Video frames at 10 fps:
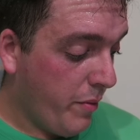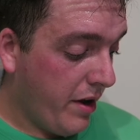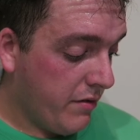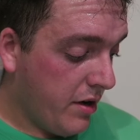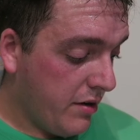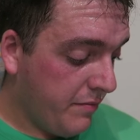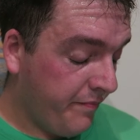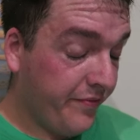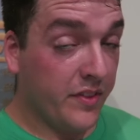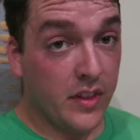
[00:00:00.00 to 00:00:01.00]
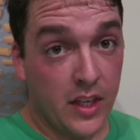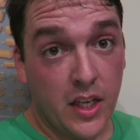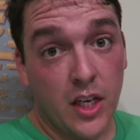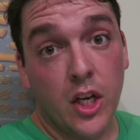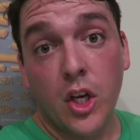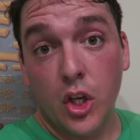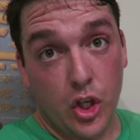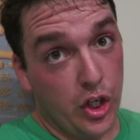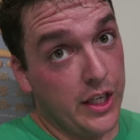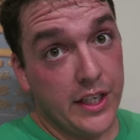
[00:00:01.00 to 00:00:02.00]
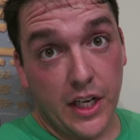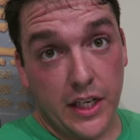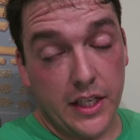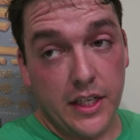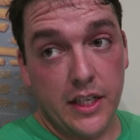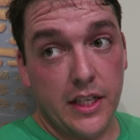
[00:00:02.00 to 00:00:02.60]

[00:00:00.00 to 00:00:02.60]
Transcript: mile run, good and done.